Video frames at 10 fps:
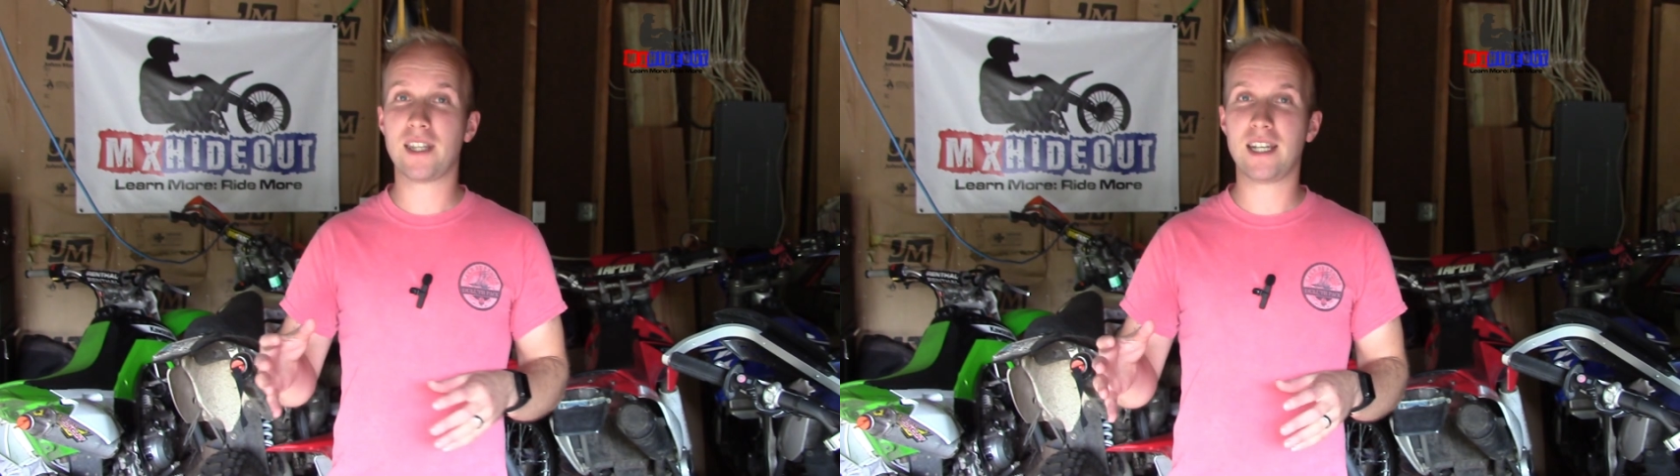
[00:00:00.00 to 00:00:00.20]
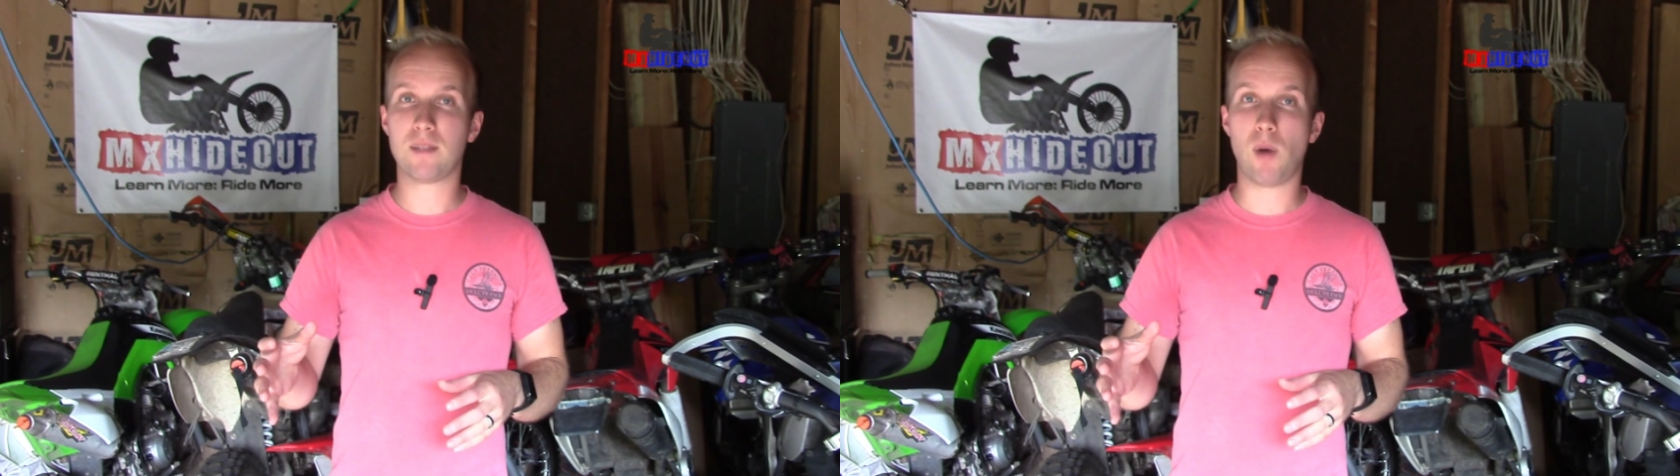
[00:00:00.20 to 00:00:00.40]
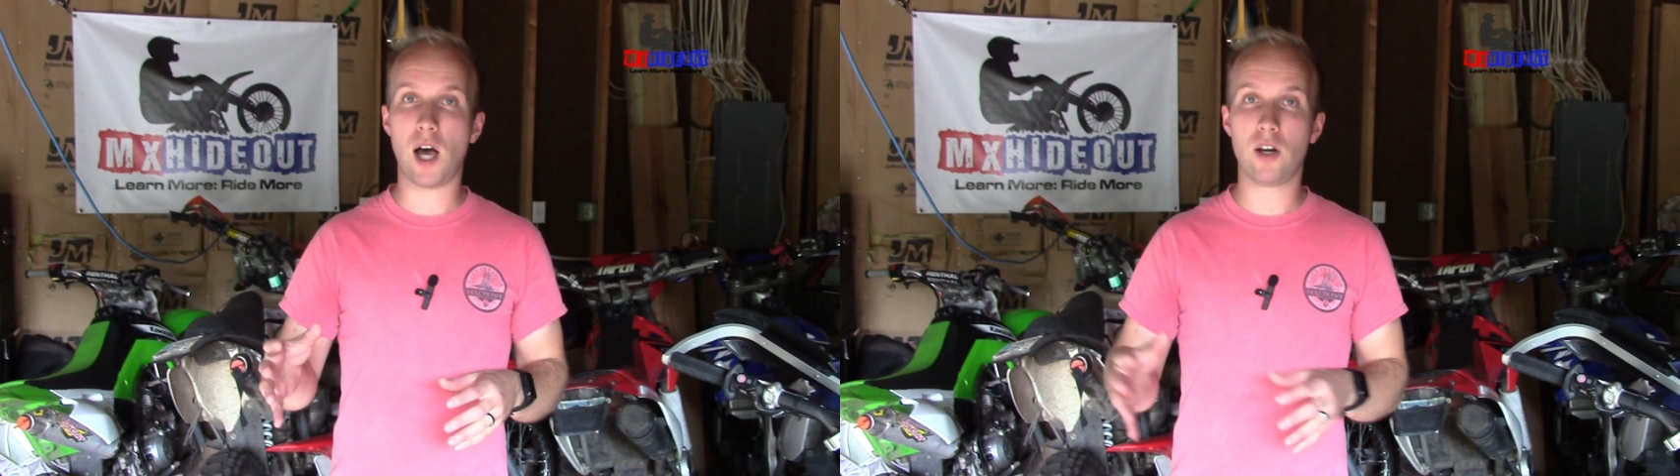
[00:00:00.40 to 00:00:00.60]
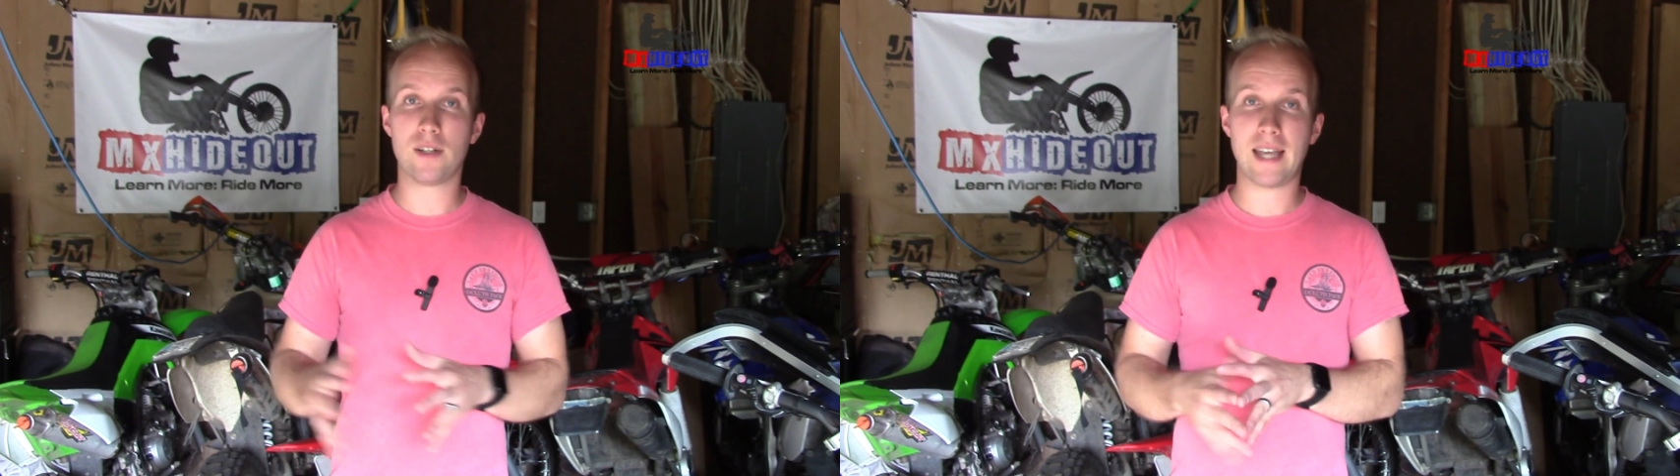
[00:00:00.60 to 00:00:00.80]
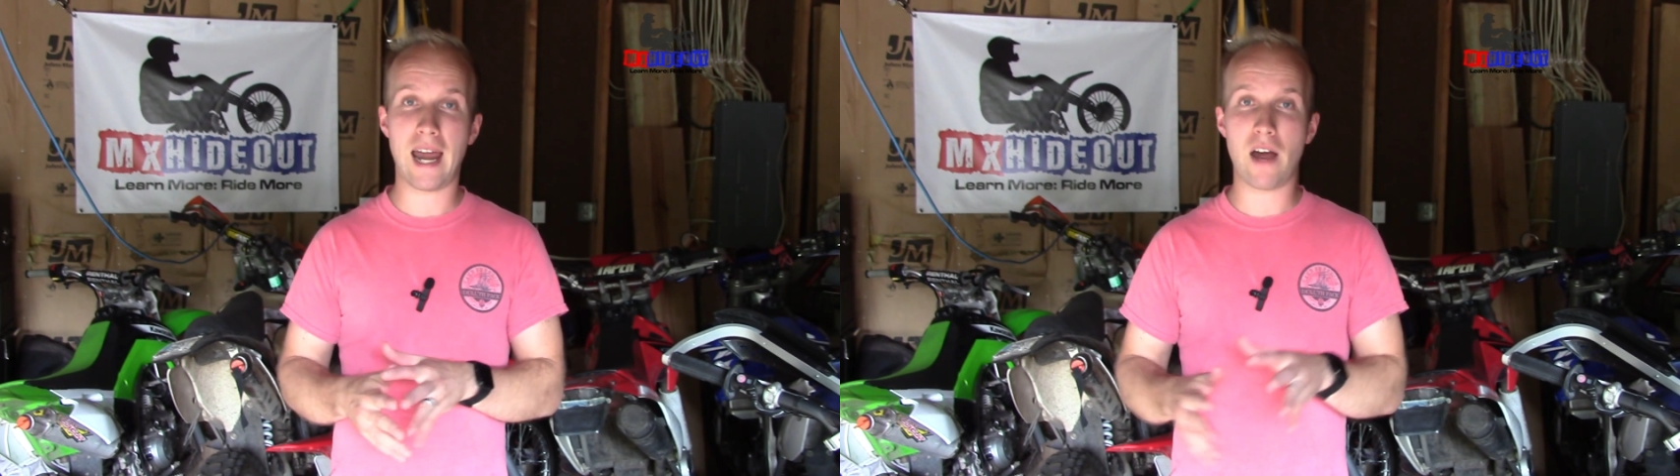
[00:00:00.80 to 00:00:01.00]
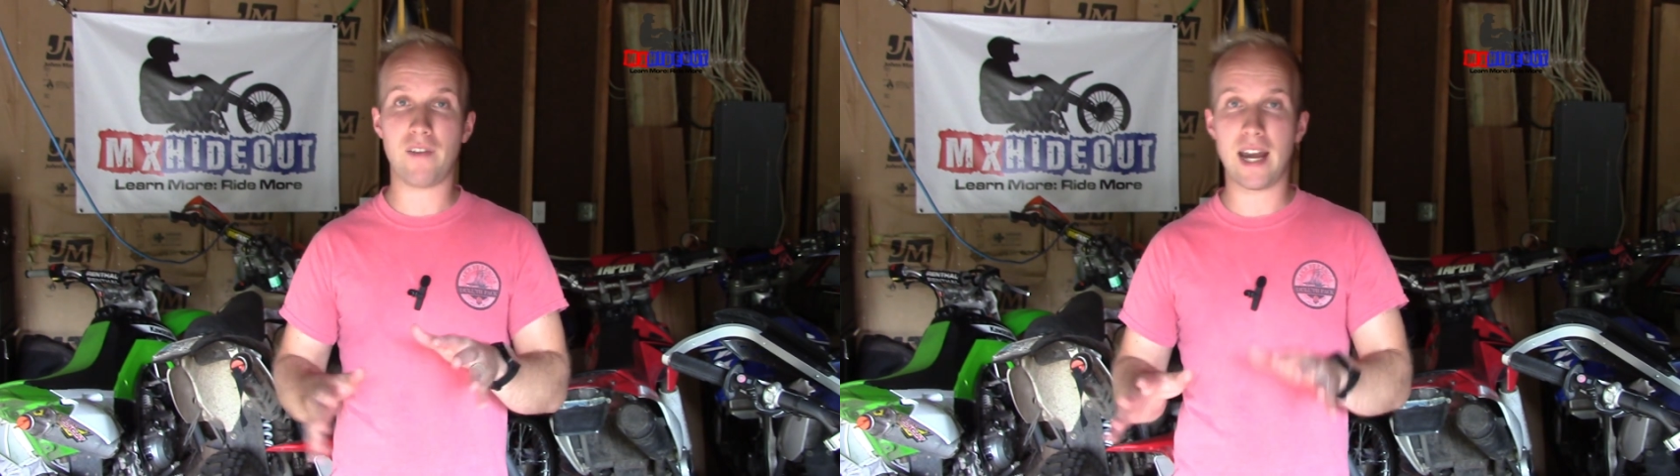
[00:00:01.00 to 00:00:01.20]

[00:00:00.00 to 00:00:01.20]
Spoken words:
of these models have